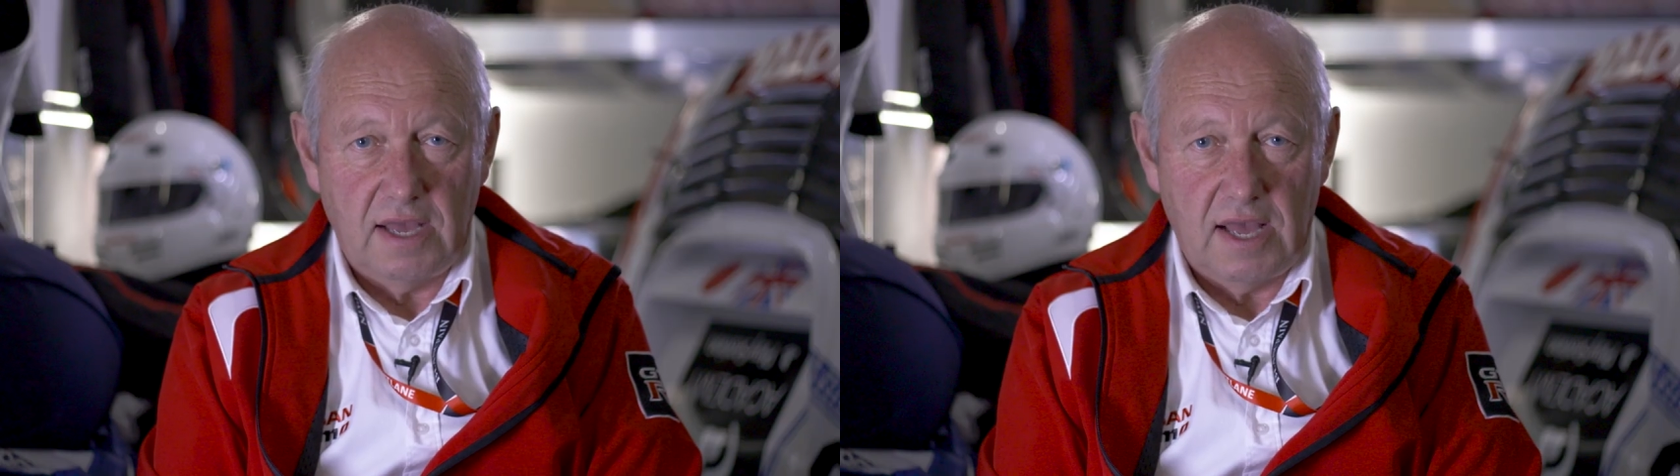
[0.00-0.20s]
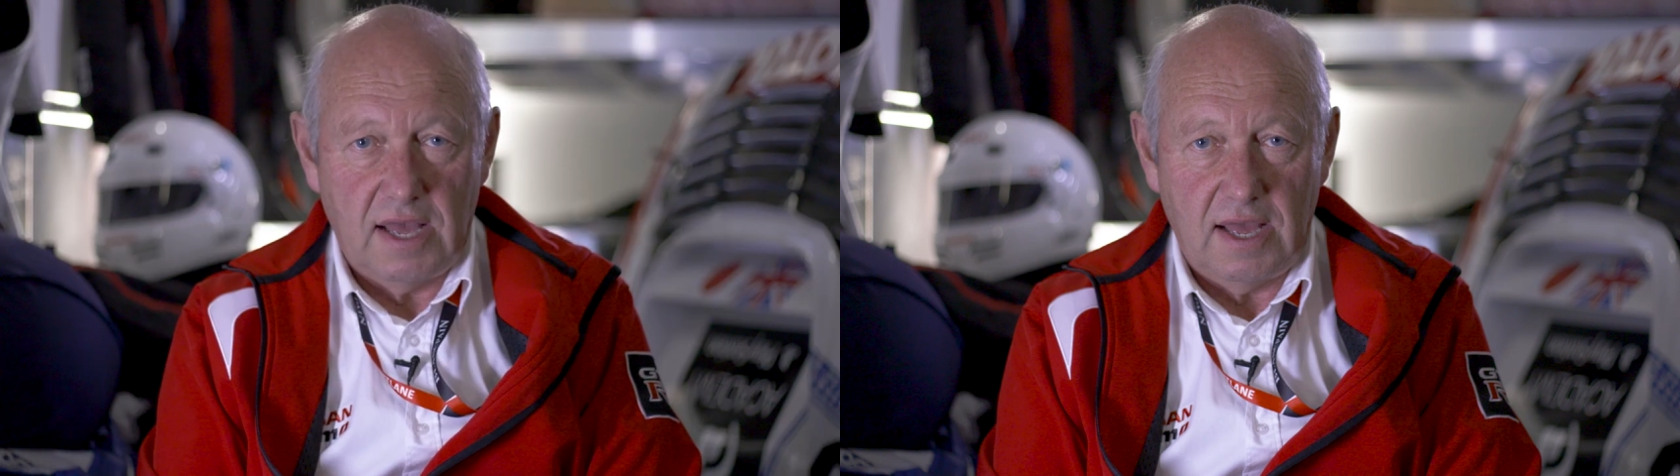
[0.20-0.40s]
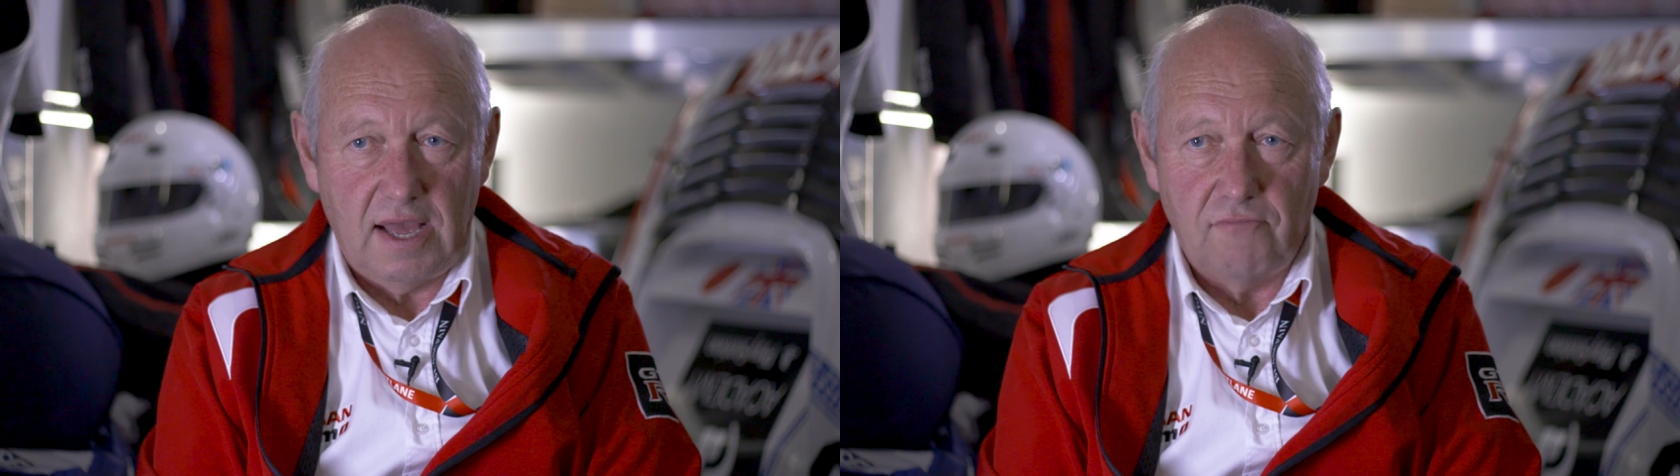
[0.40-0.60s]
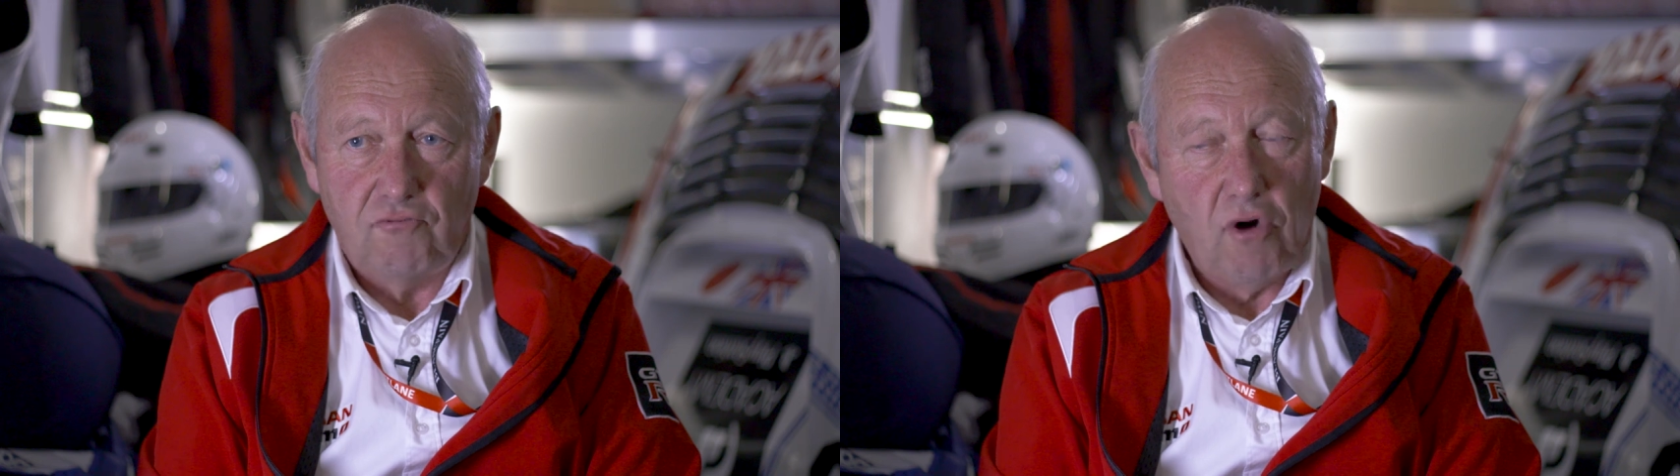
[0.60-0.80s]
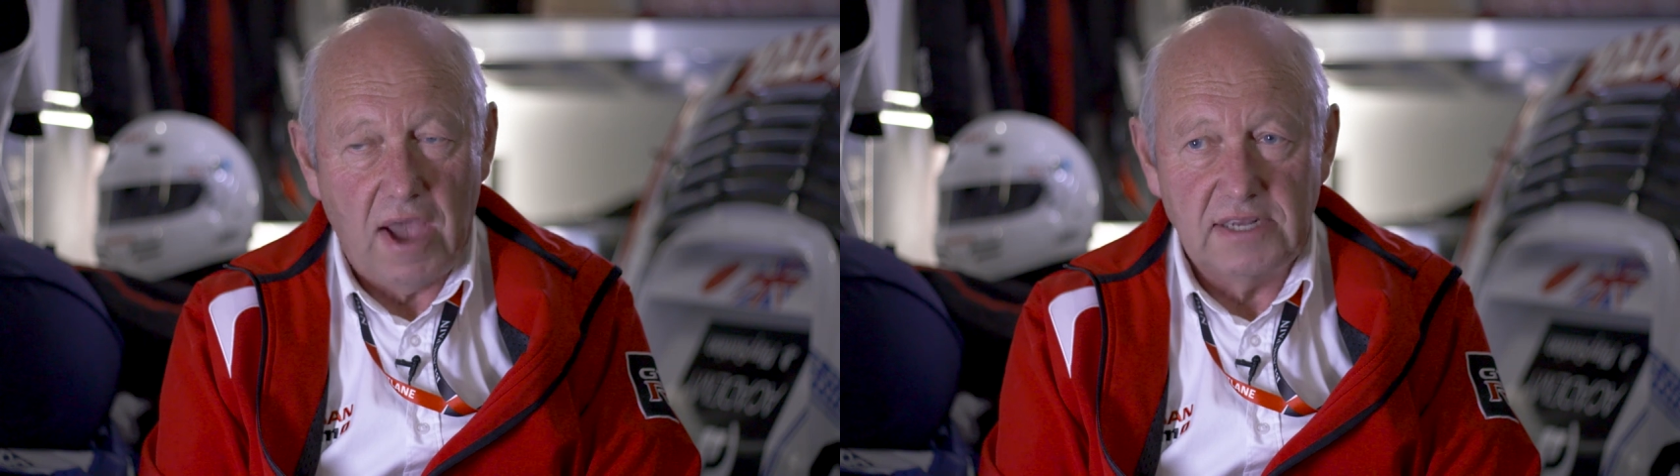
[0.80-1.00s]
uh,
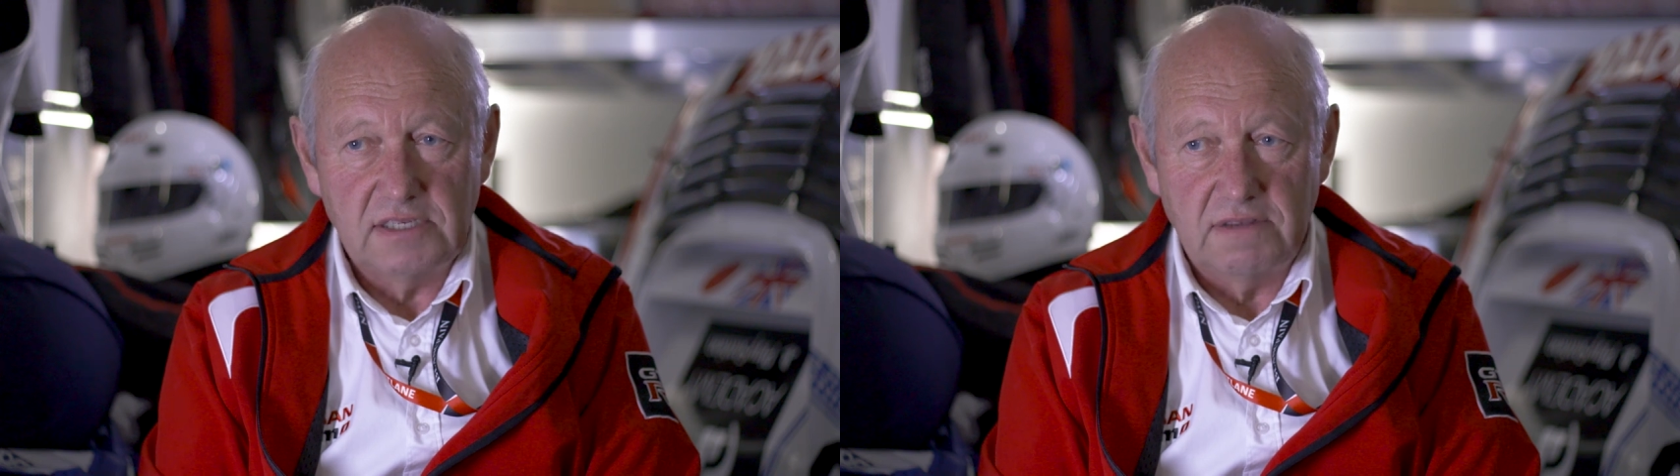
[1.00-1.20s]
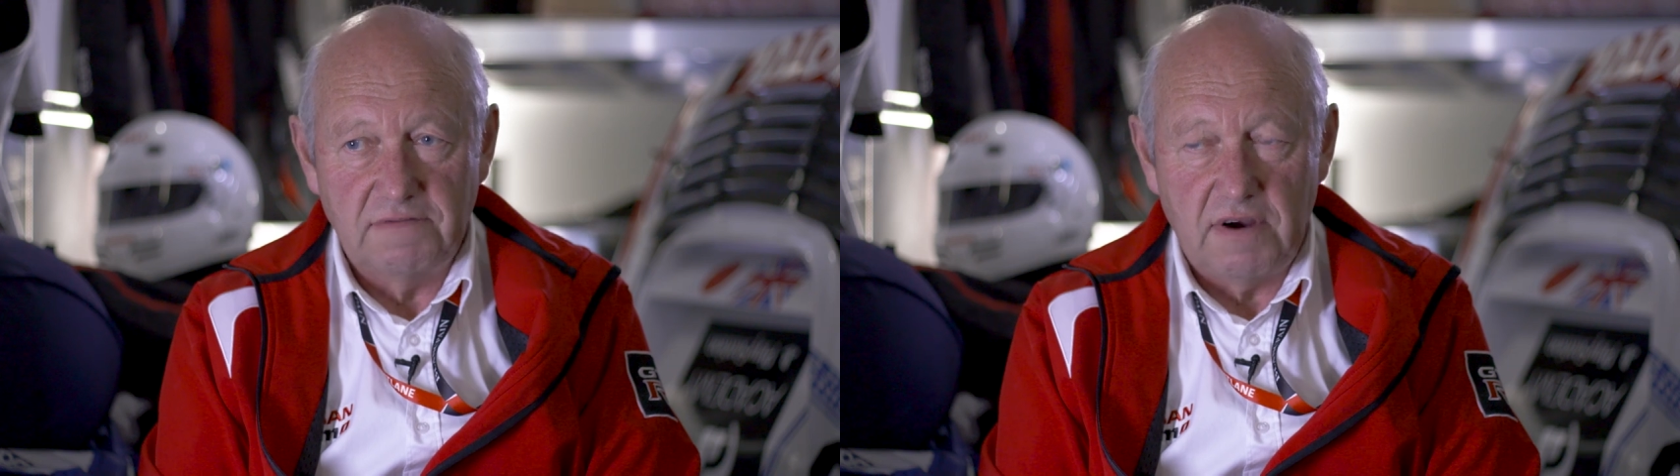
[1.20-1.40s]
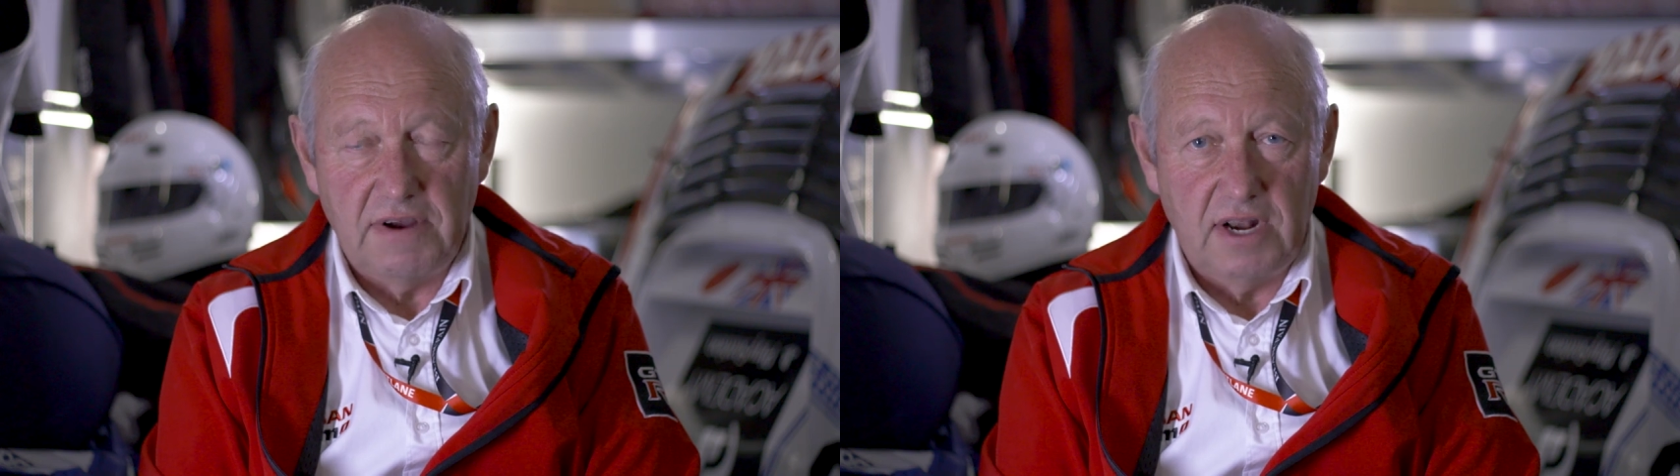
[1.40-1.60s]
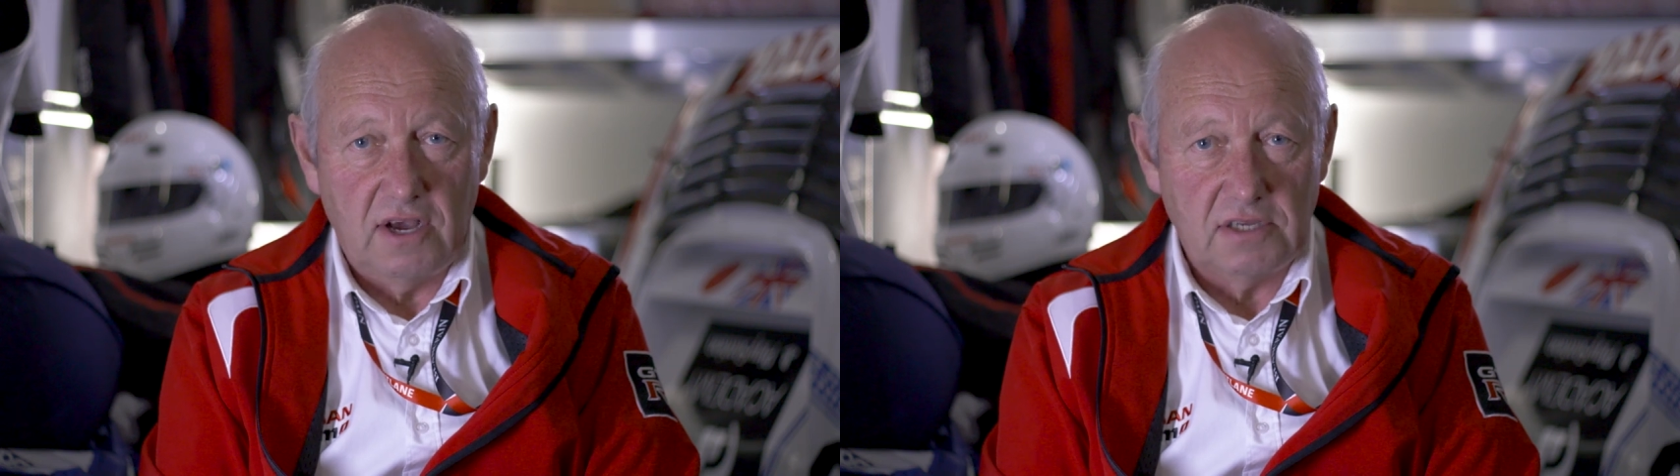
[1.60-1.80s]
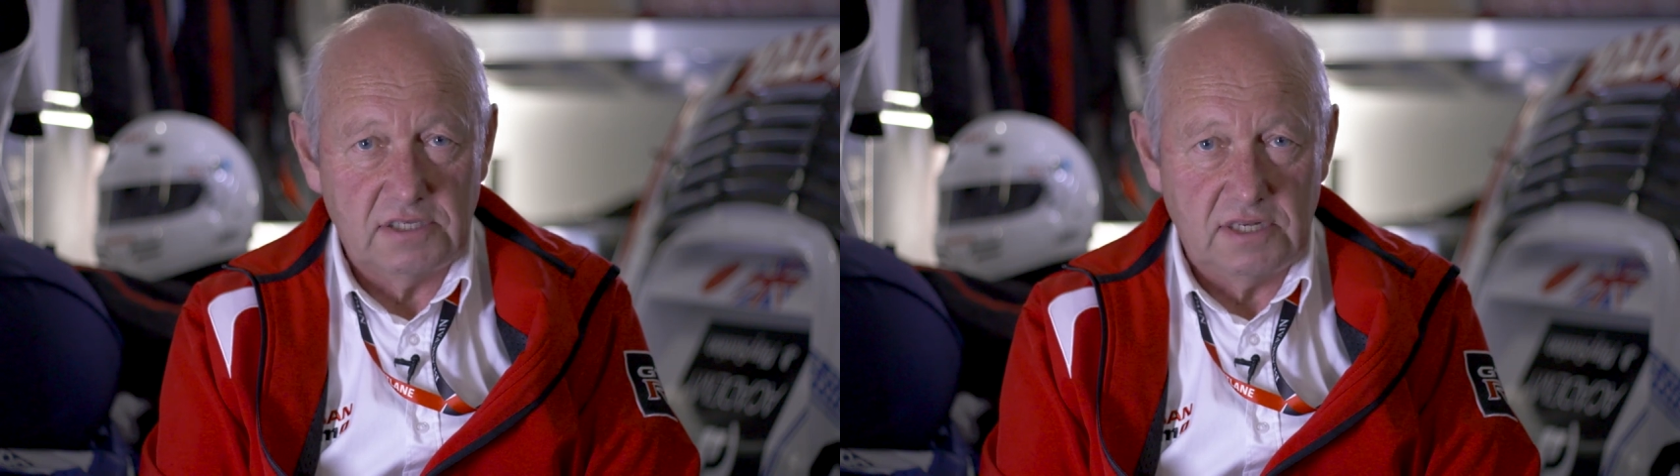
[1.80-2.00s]
right to the very
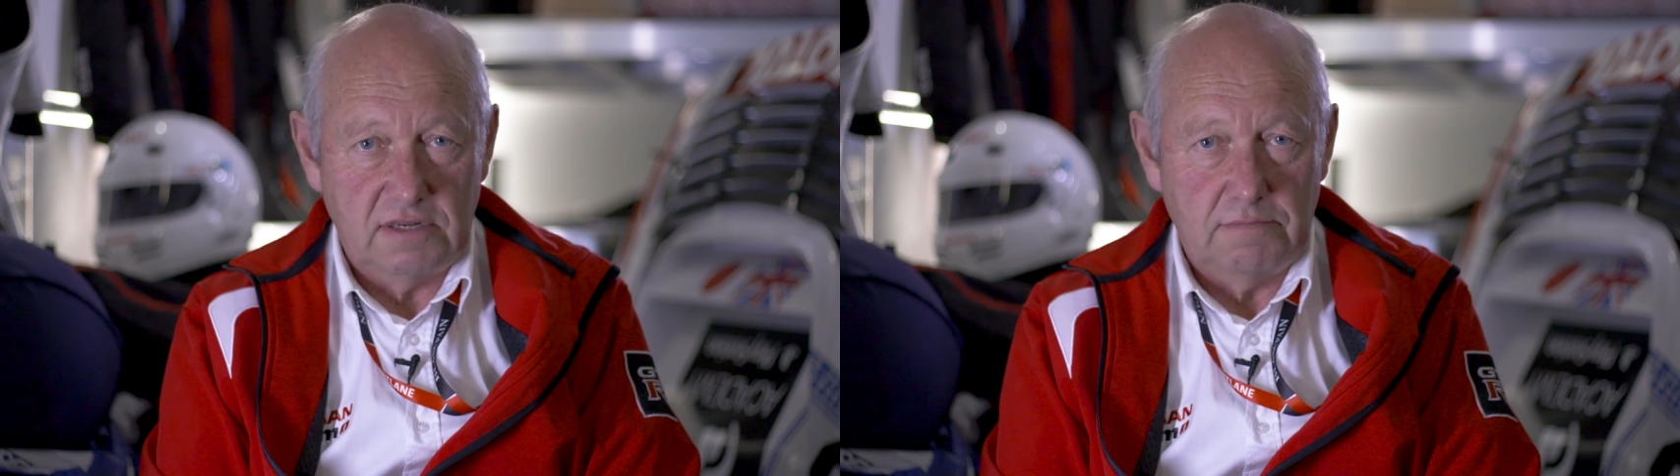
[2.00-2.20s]
last